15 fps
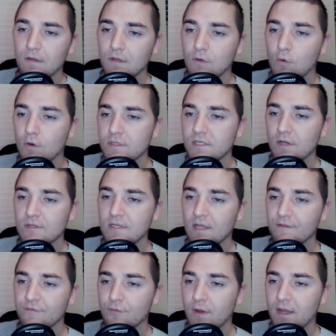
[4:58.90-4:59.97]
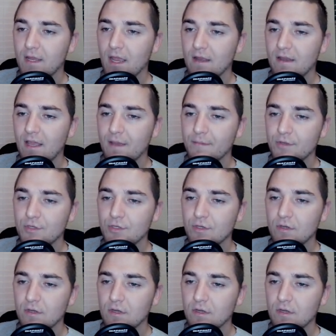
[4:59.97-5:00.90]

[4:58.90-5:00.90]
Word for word: Corsair's hitting for 8k damage.